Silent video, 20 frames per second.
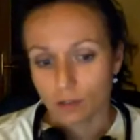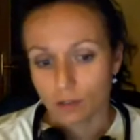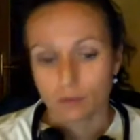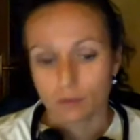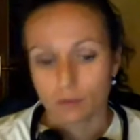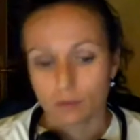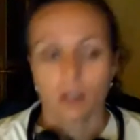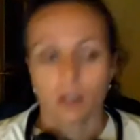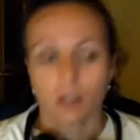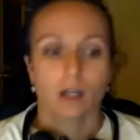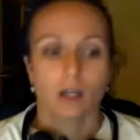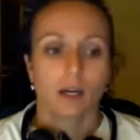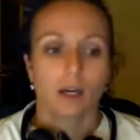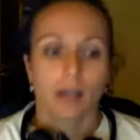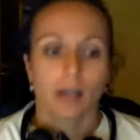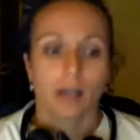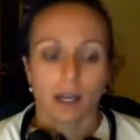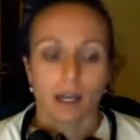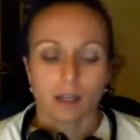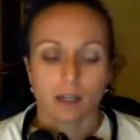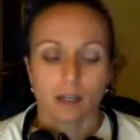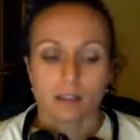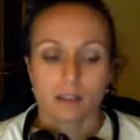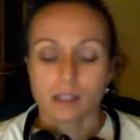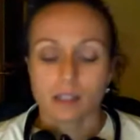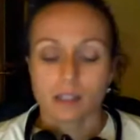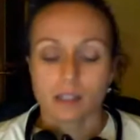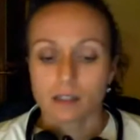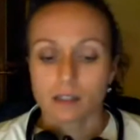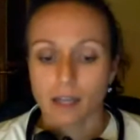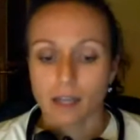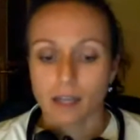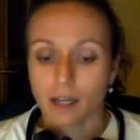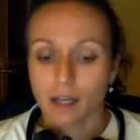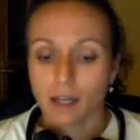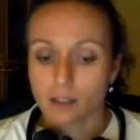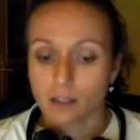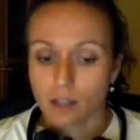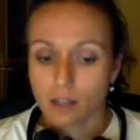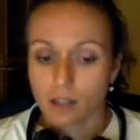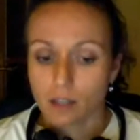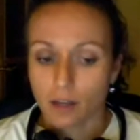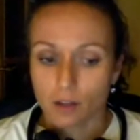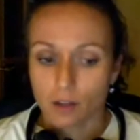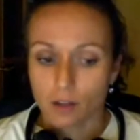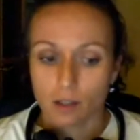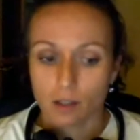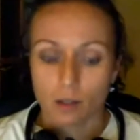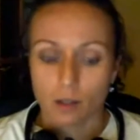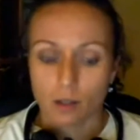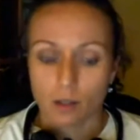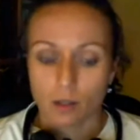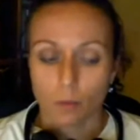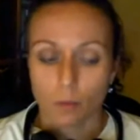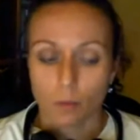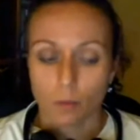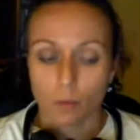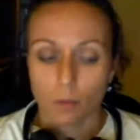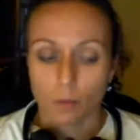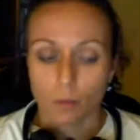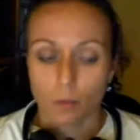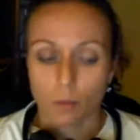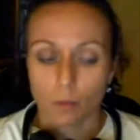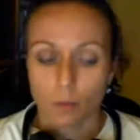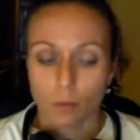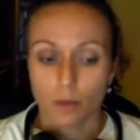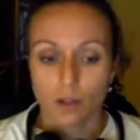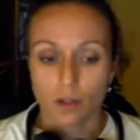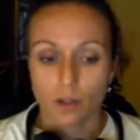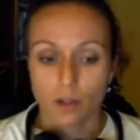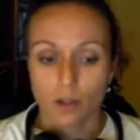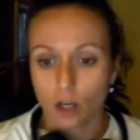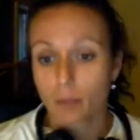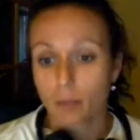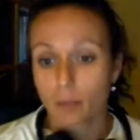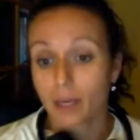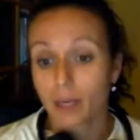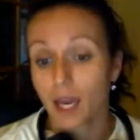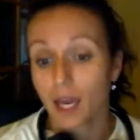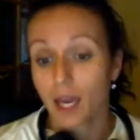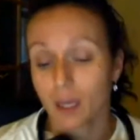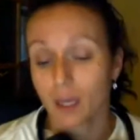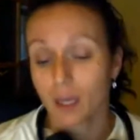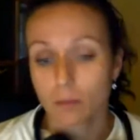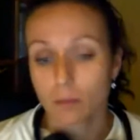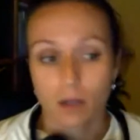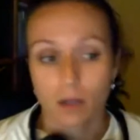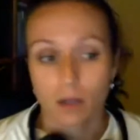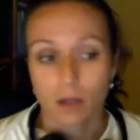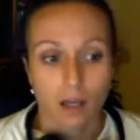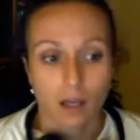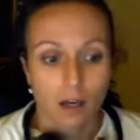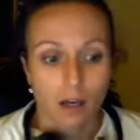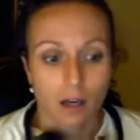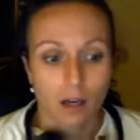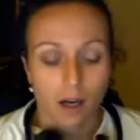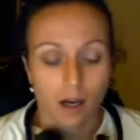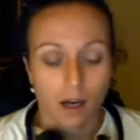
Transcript: dance studio. And since I got together with, it became